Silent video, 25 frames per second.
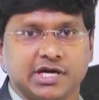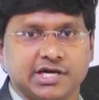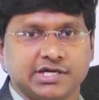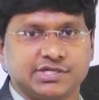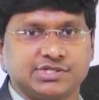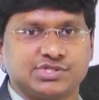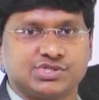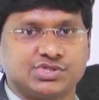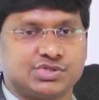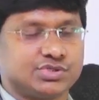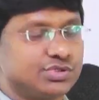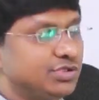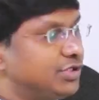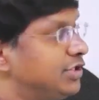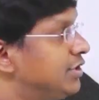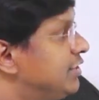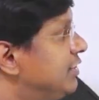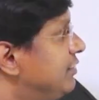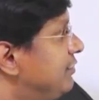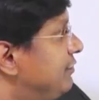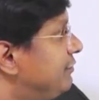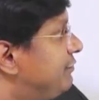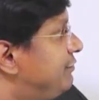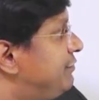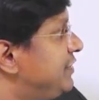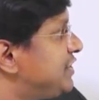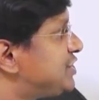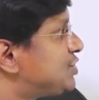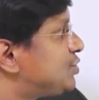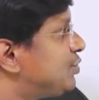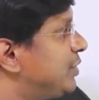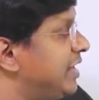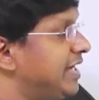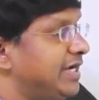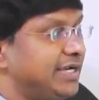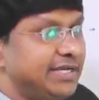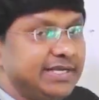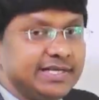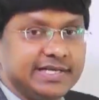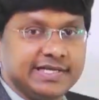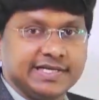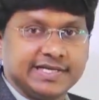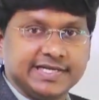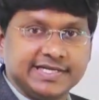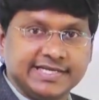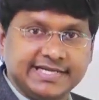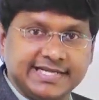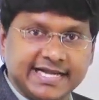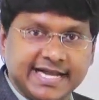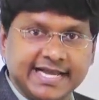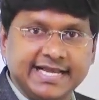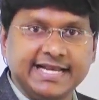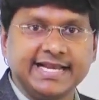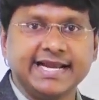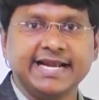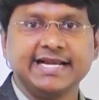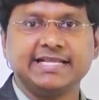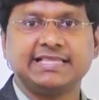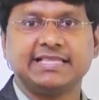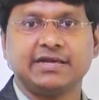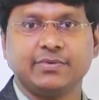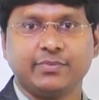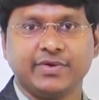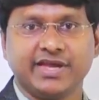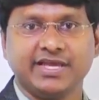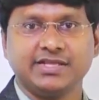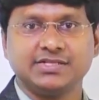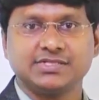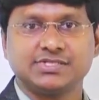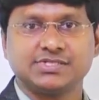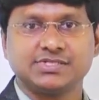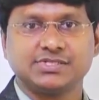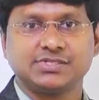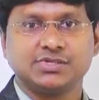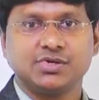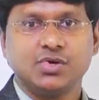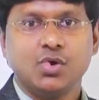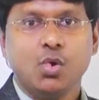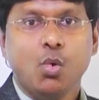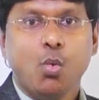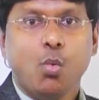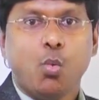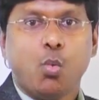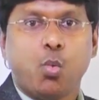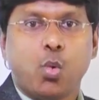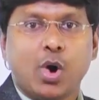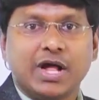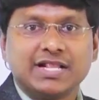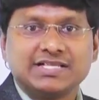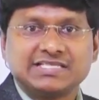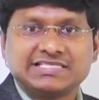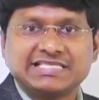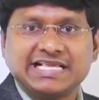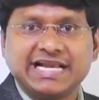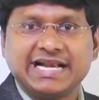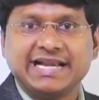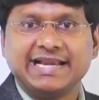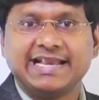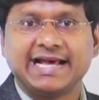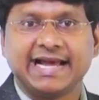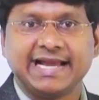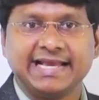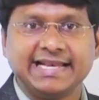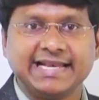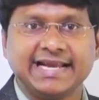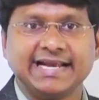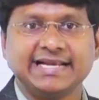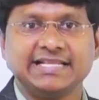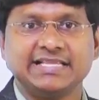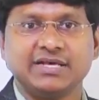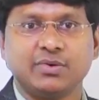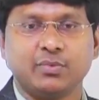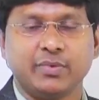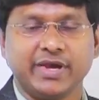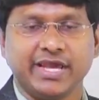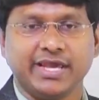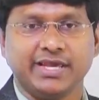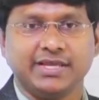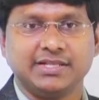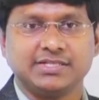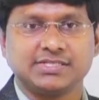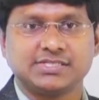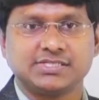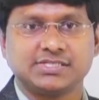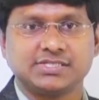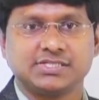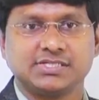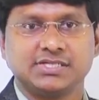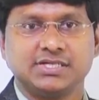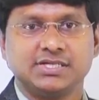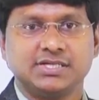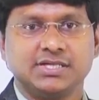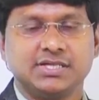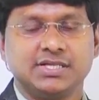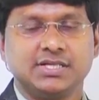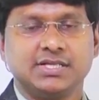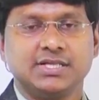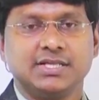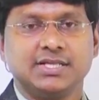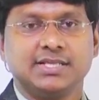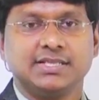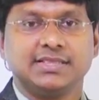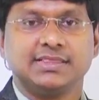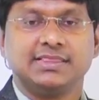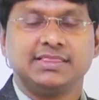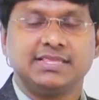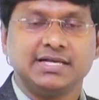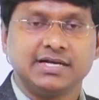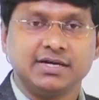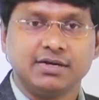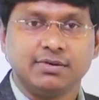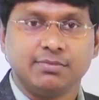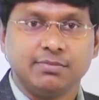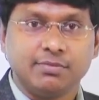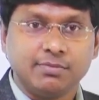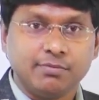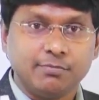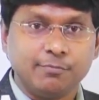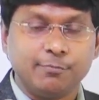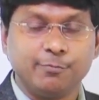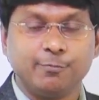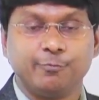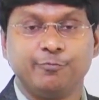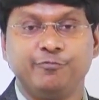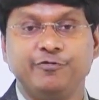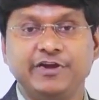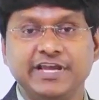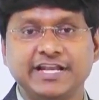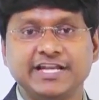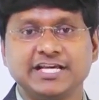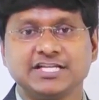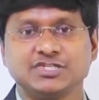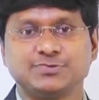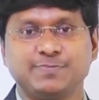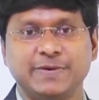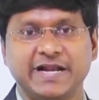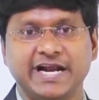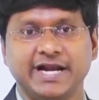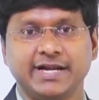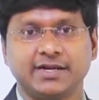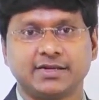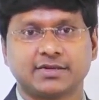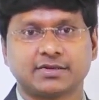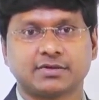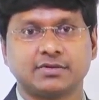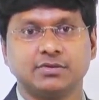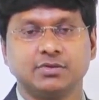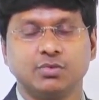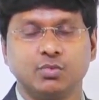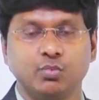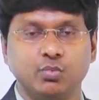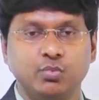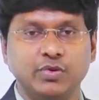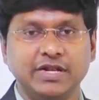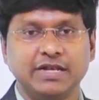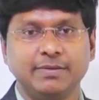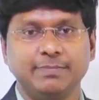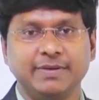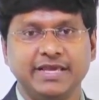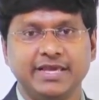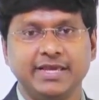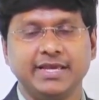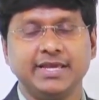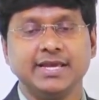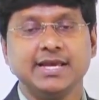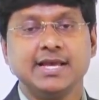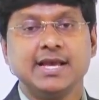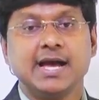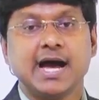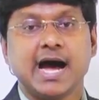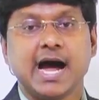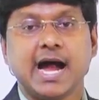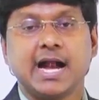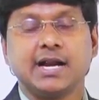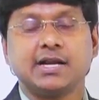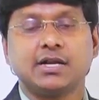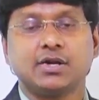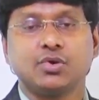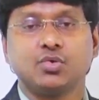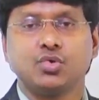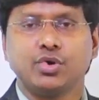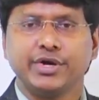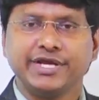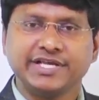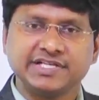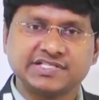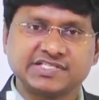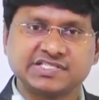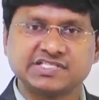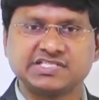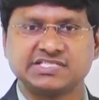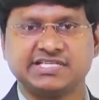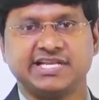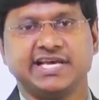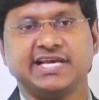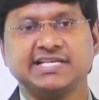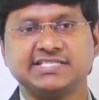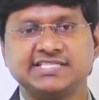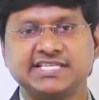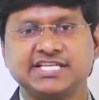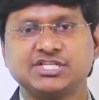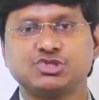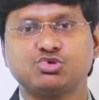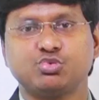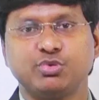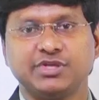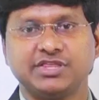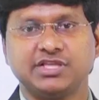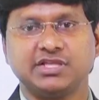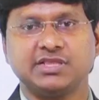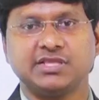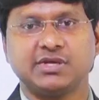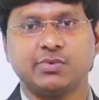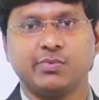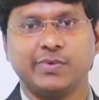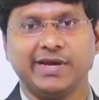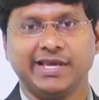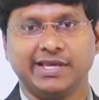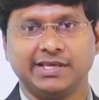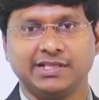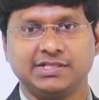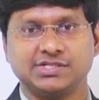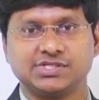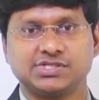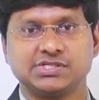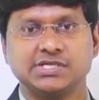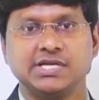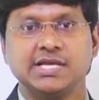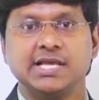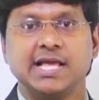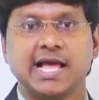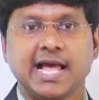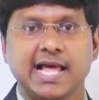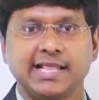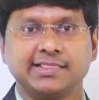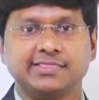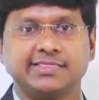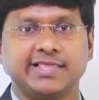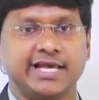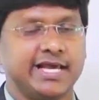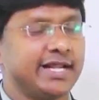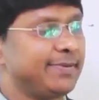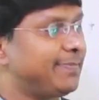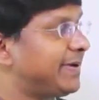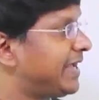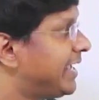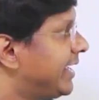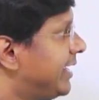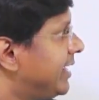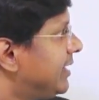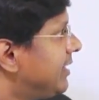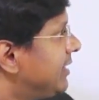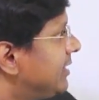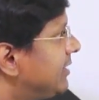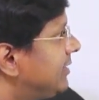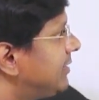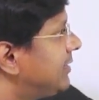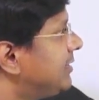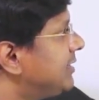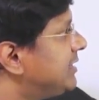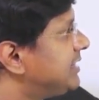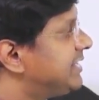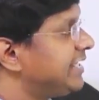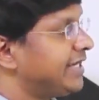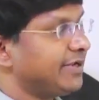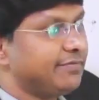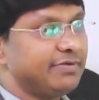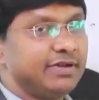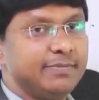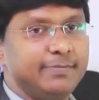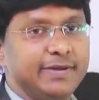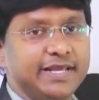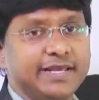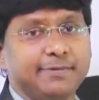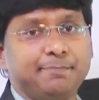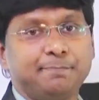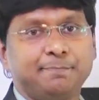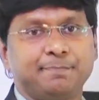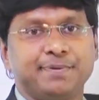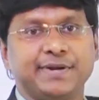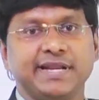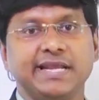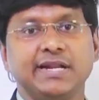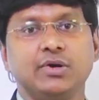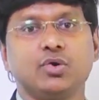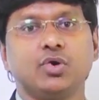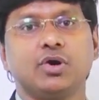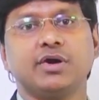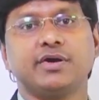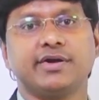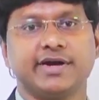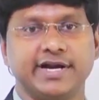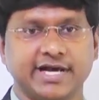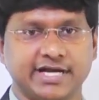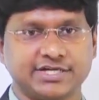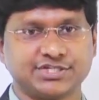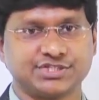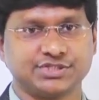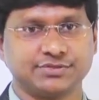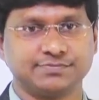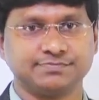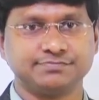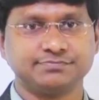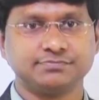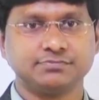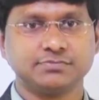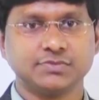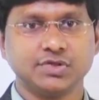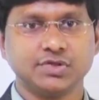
drugs which will dilate the veins. Once they dilate the veins, the venous blood will be undergoing stasis within the veins, and thereby there will be preload reduction.